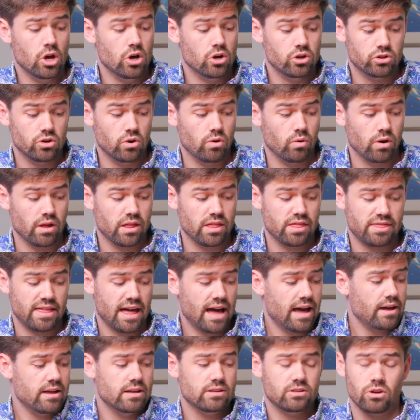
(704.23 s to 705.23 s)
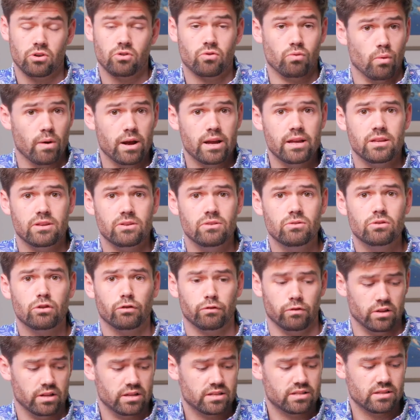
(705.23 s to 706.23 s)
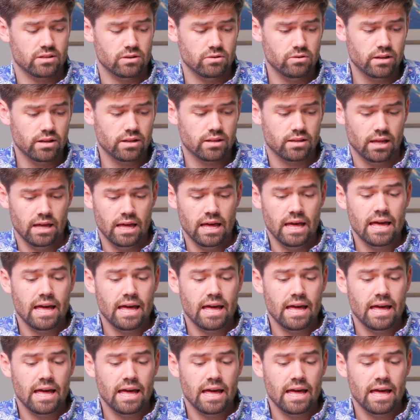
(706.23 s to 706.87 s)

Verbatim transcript: So that is a great use for this unit.